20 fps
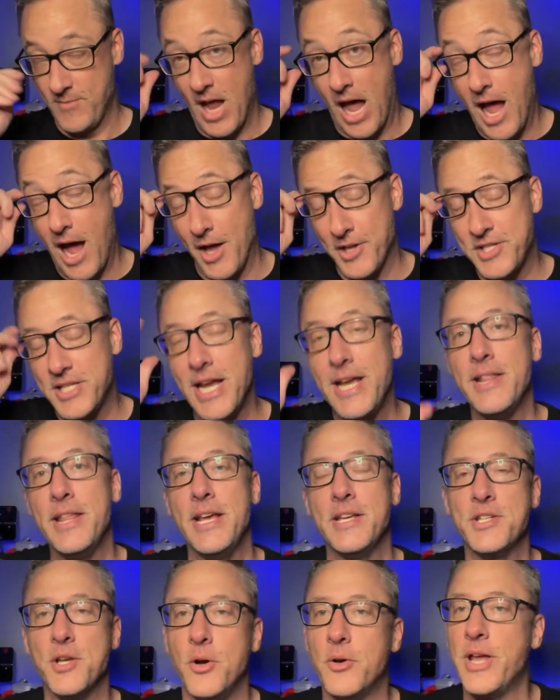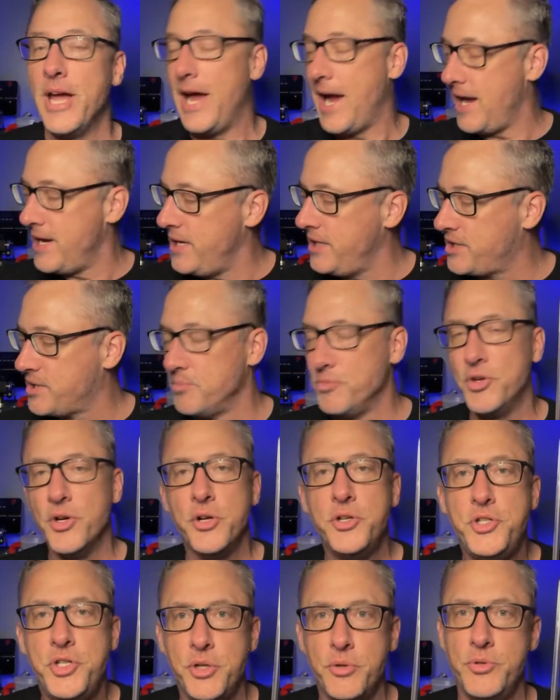I'll say this. Okay, I need some
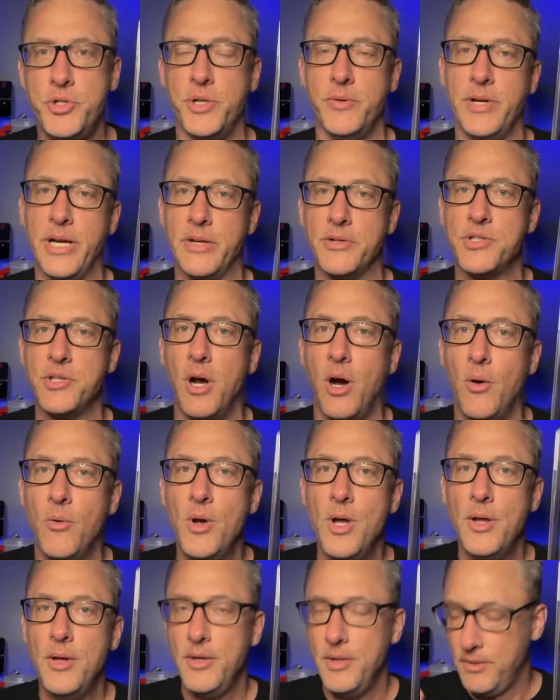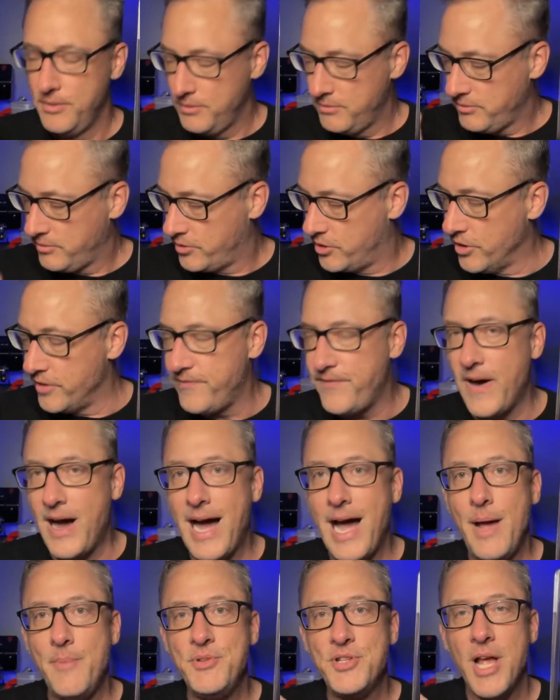good juju here. So, good
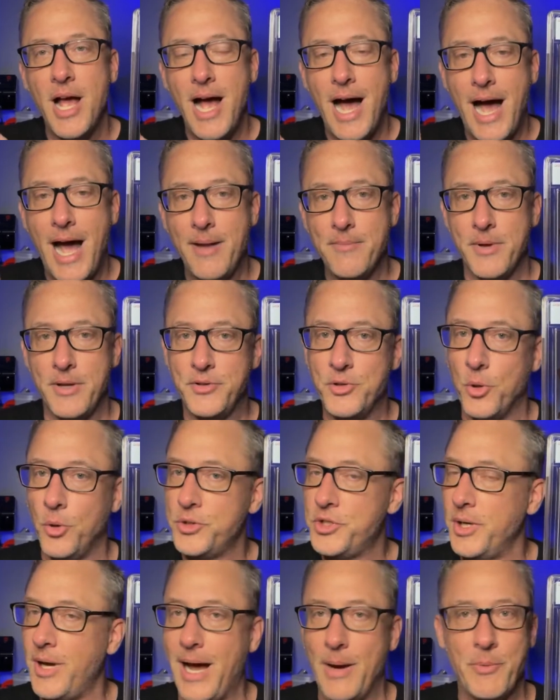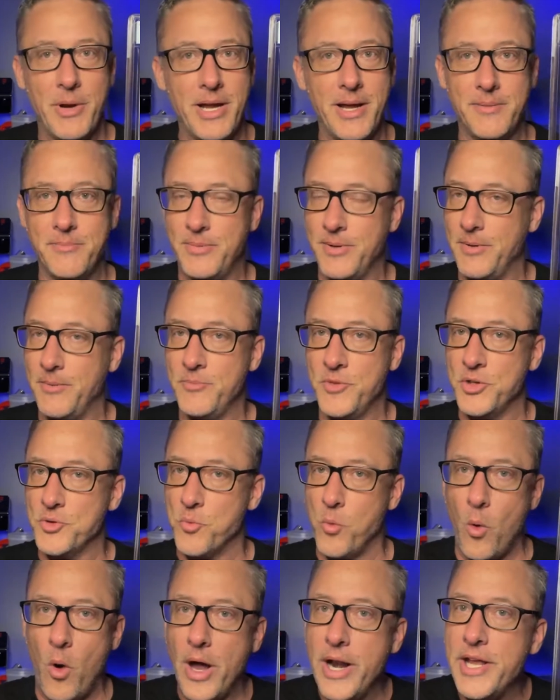vibes. I told you, there's
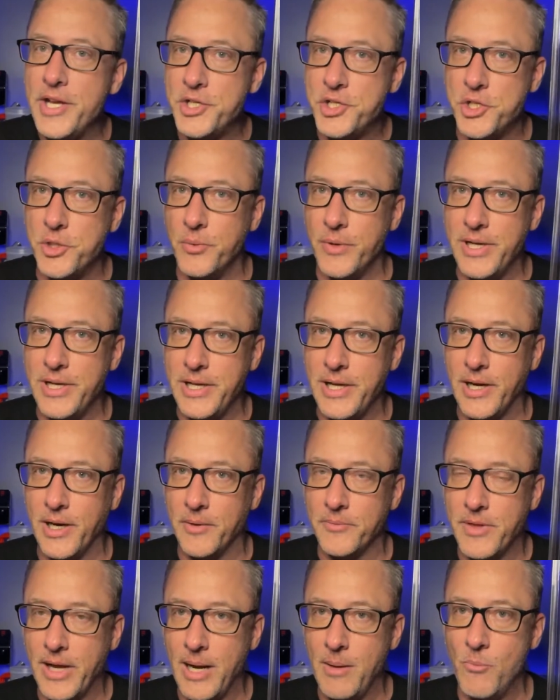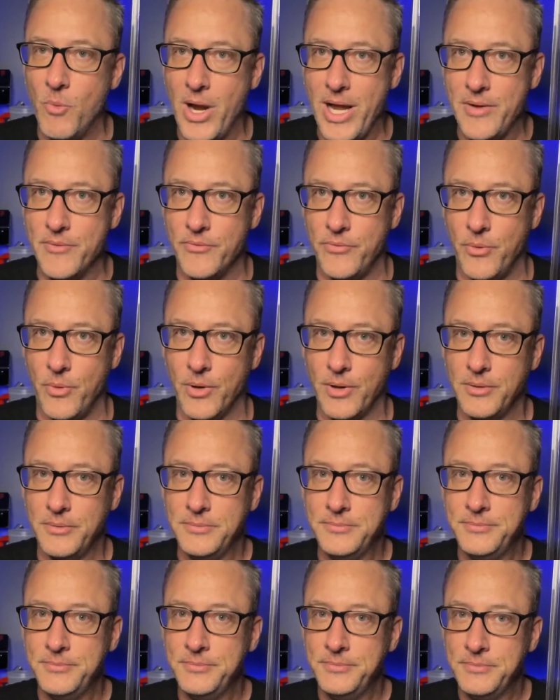one issue in here that I'm waiting for.
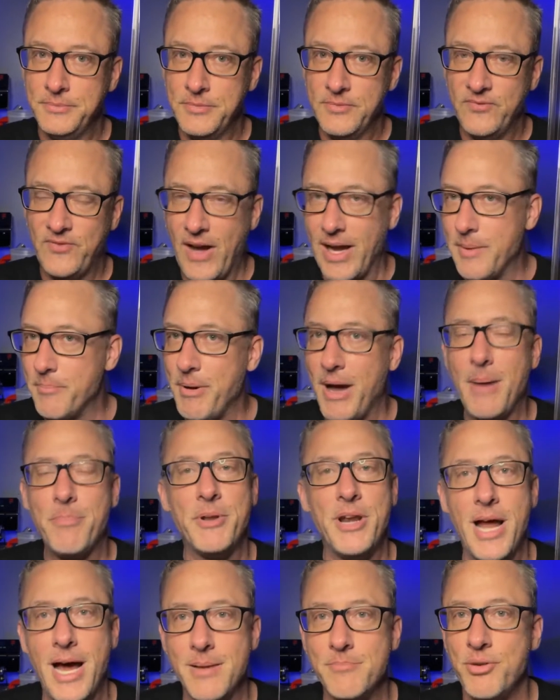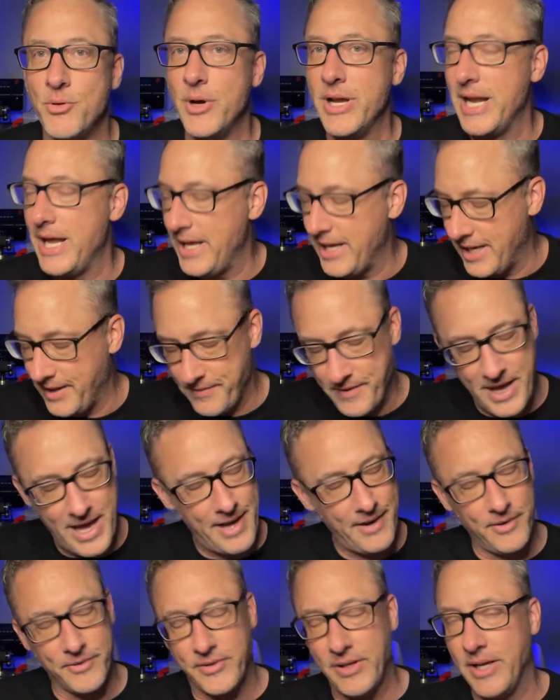If I can pop a 9.8 on
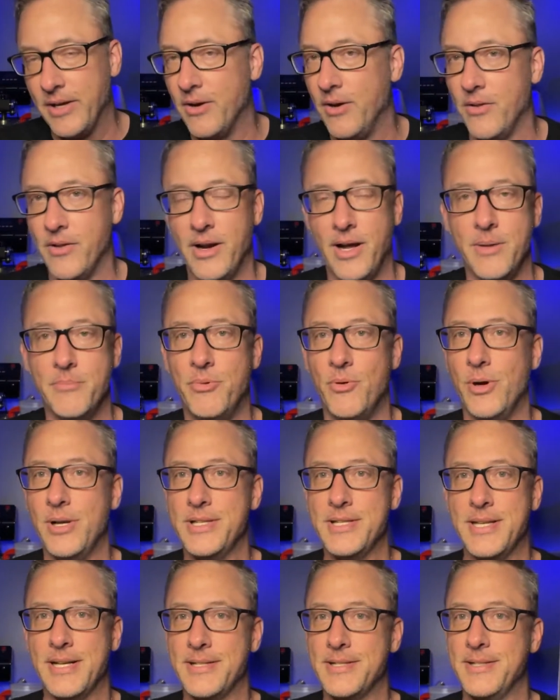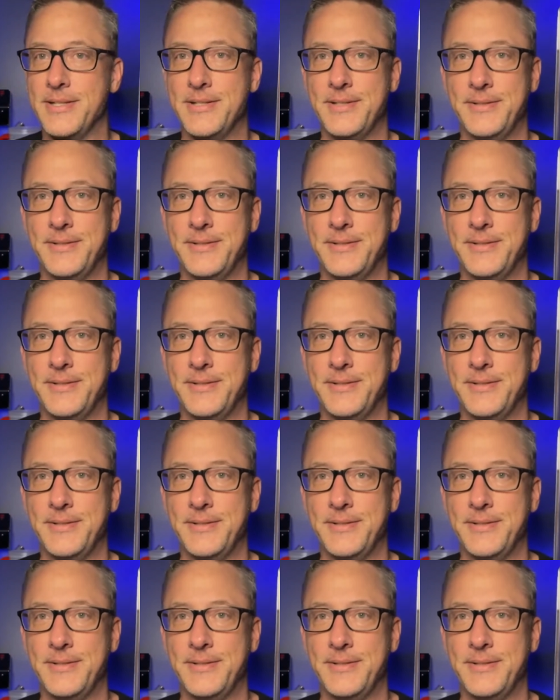that, I'll take all the 9.6s.